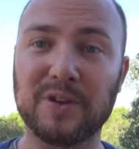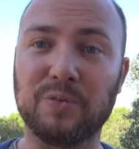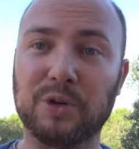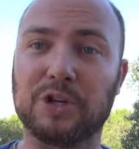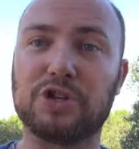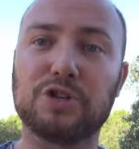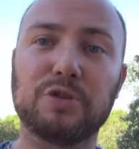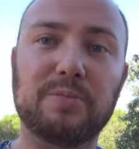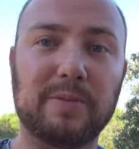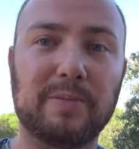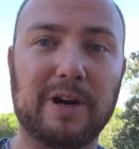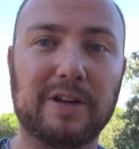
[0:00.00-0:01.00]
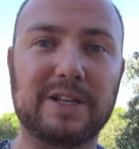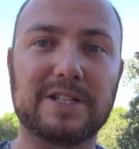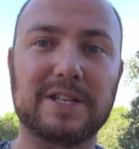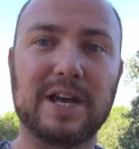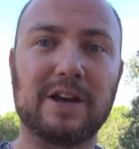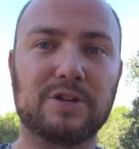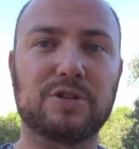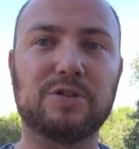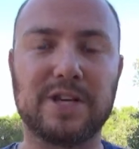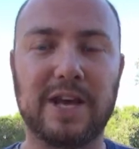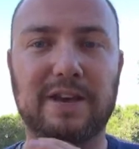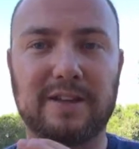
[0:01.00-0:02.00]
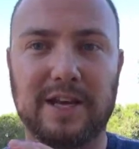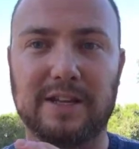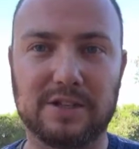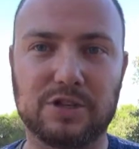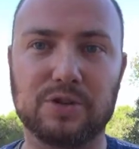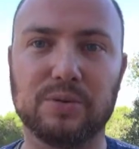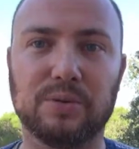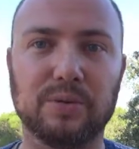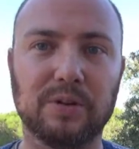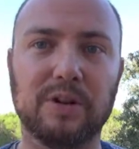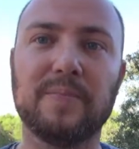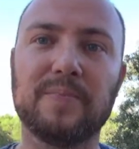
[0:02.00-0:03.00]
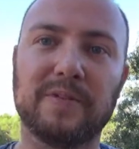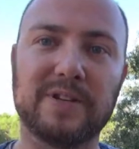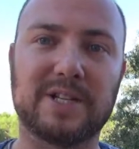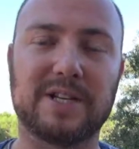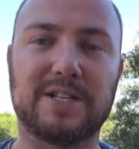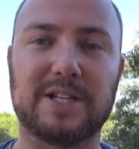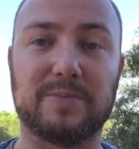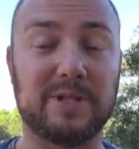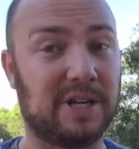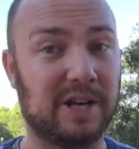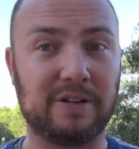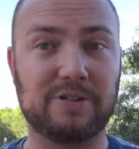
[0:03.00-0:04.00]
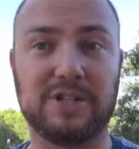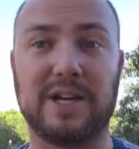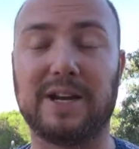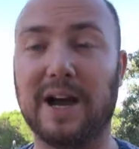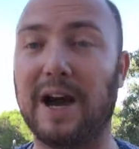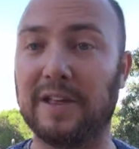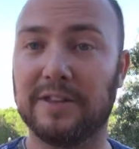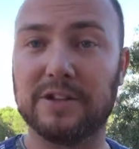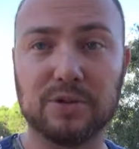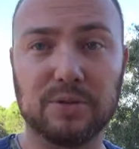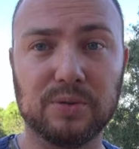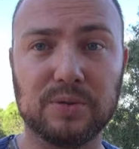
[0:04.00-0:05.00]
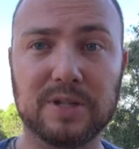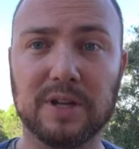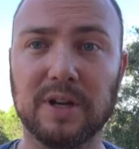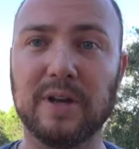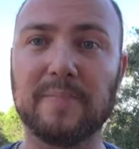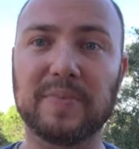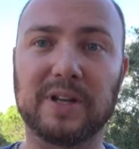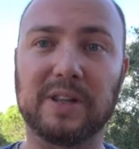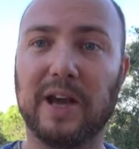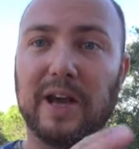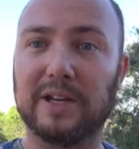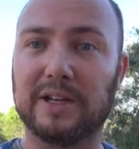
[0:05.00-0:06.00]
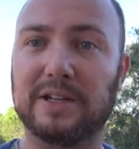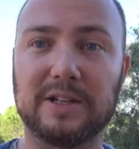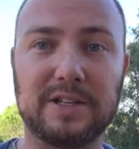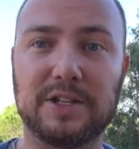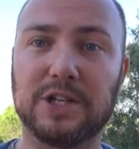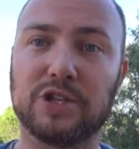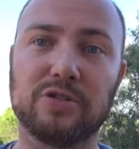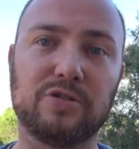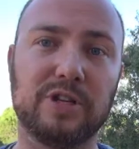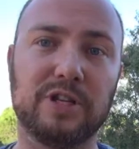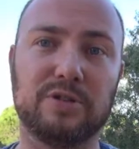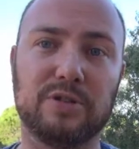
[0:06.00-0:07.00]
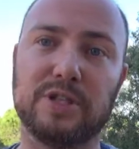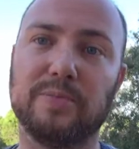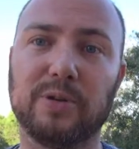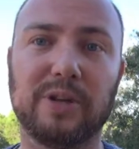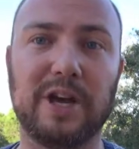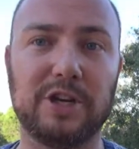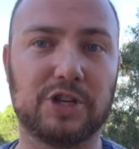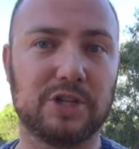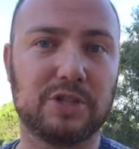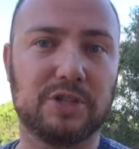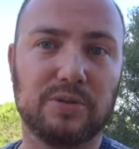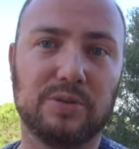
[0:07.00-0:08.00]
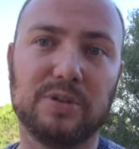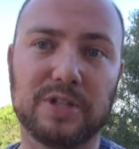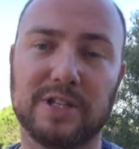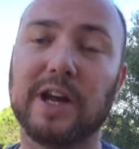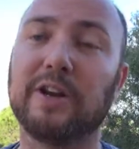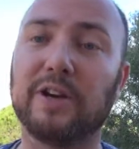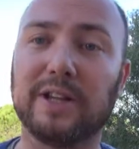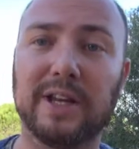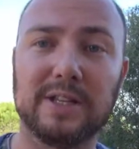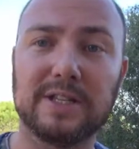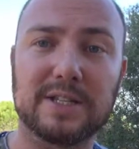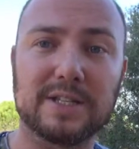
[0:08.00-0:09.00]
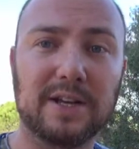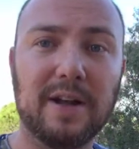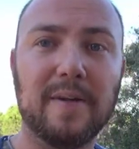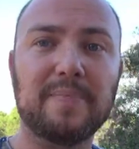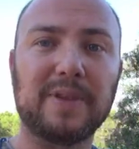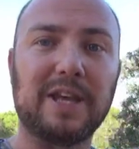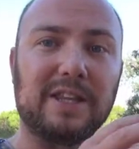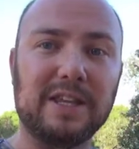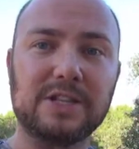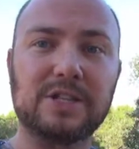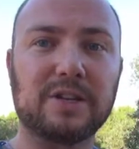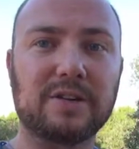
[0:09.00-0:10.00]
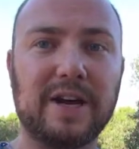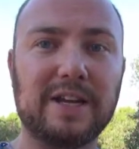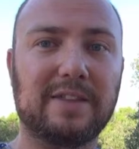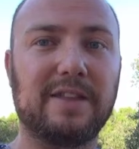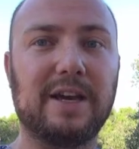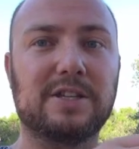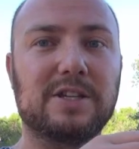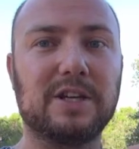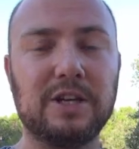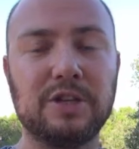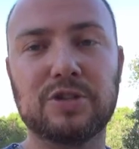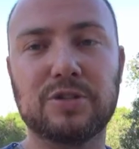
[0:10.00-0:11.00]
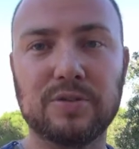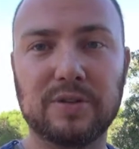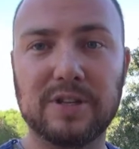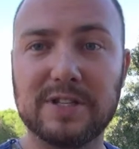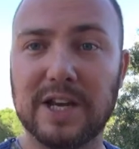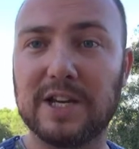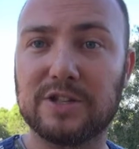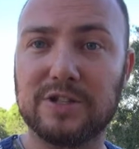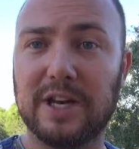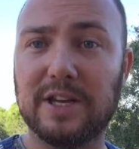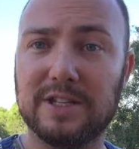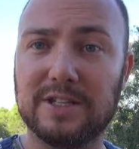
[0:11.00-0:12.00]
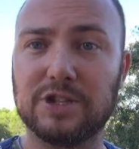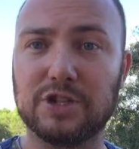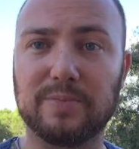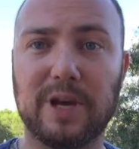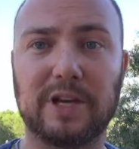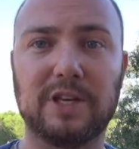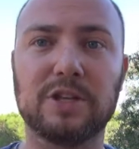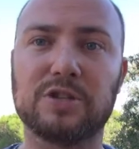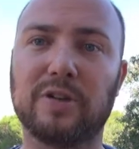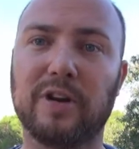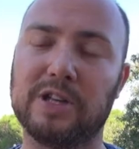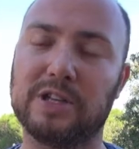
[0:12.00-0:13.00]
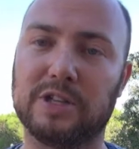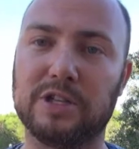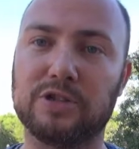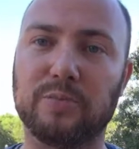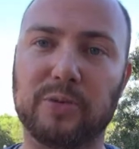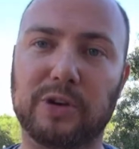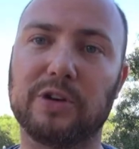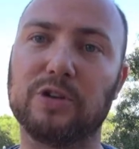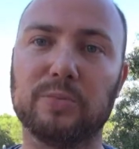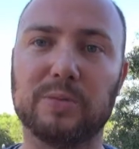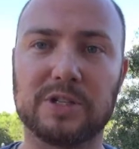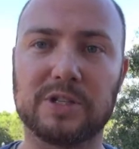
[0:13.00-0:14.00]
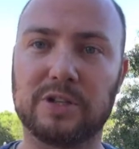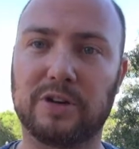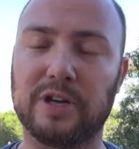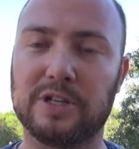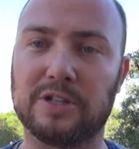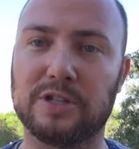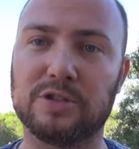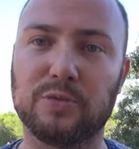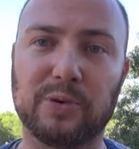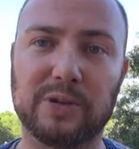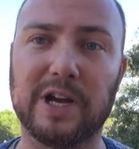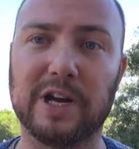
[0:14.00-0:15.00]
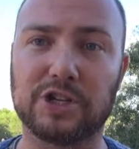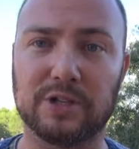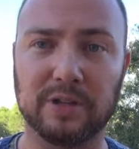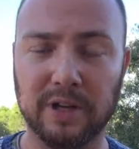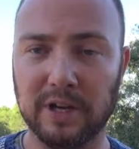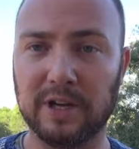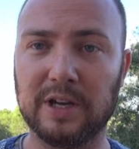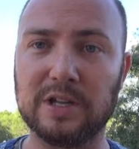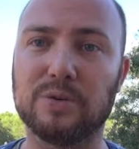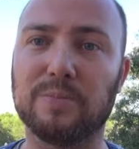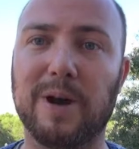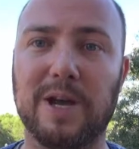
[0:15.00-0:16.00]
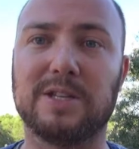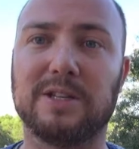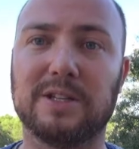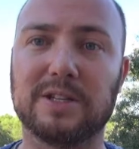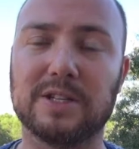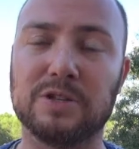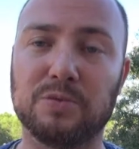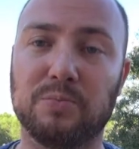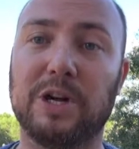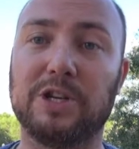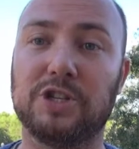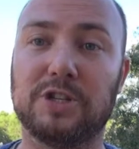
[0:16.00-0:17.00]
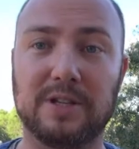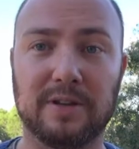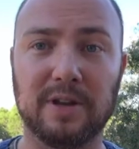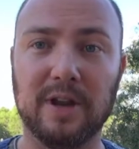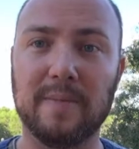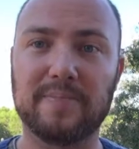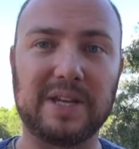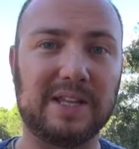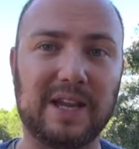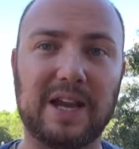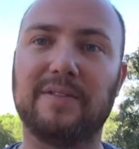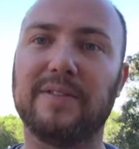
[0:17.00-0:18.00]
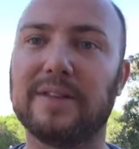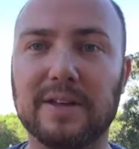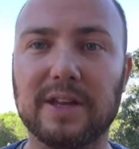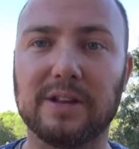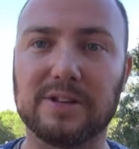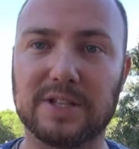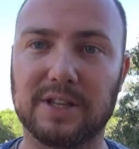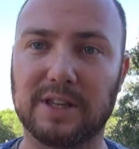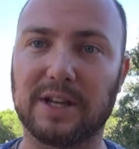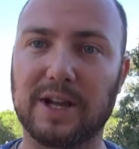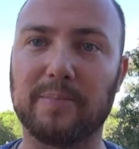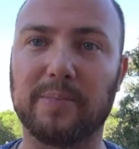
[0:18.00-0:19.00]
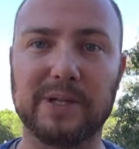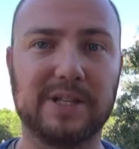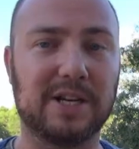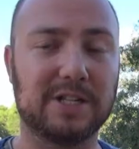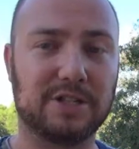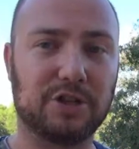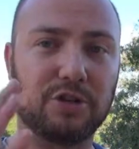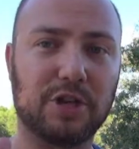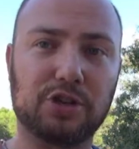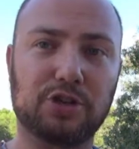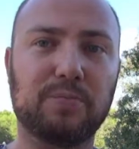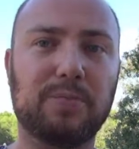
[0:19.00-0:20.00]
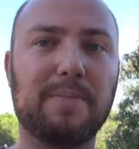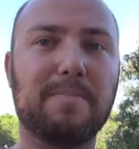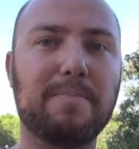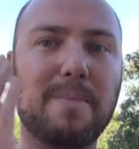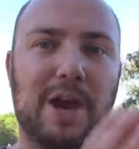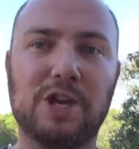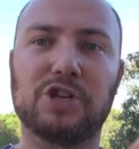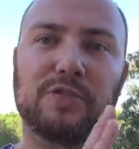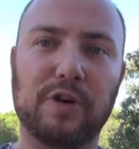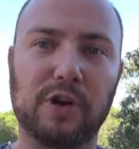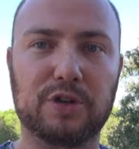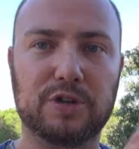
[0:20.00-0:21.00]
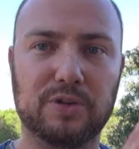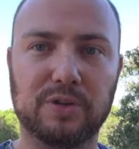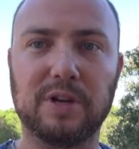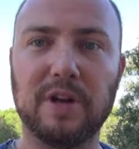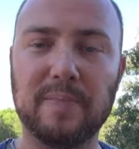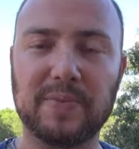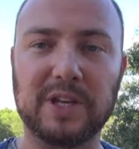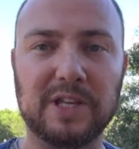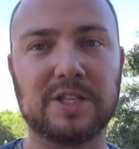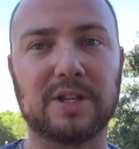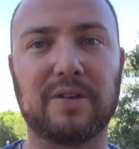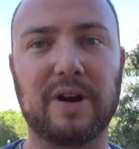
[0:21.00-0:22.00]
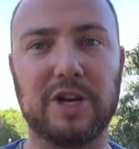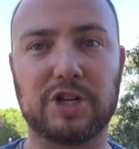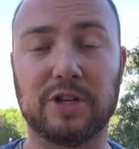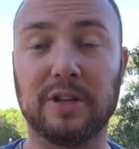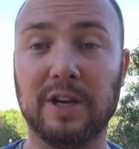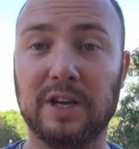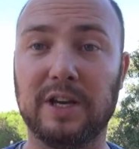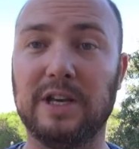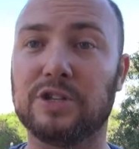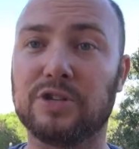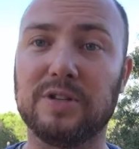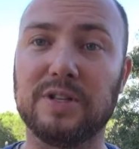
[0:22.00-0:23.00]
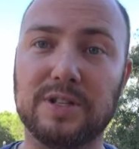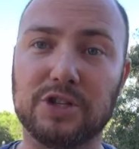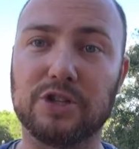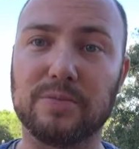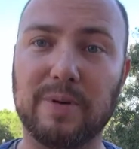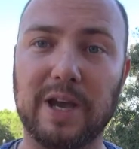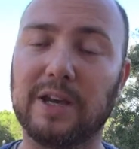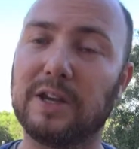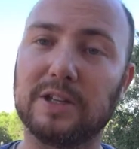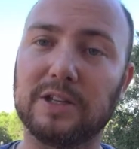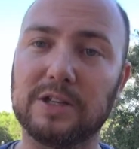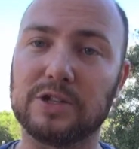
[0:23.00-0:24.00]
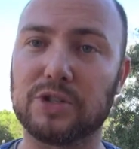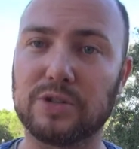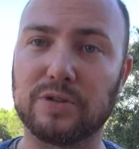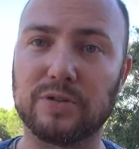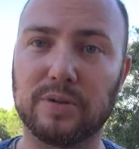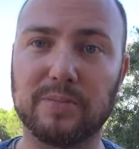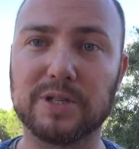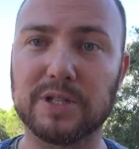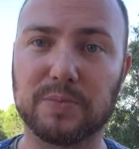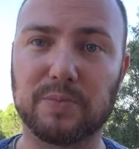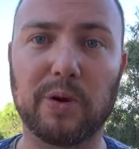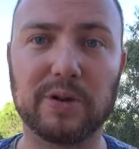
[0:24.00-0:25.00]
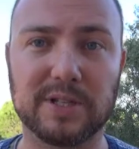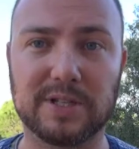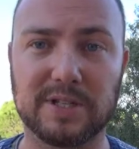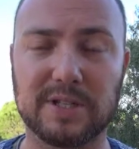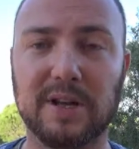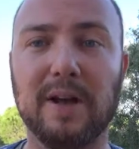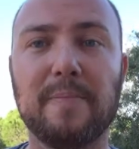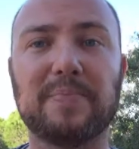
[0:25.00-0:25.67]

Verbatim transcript: What it should be about is how to take that tool, risk assessments, and how to take other tools like decision trees or simulations or scenario analysis and integrate that into the day-to-day decision making, integrate it into procurement, integrate it into production, into maintenance, into budgeting and everything else that the company does. So there should be a major focus on integration into decision making and into the business processes.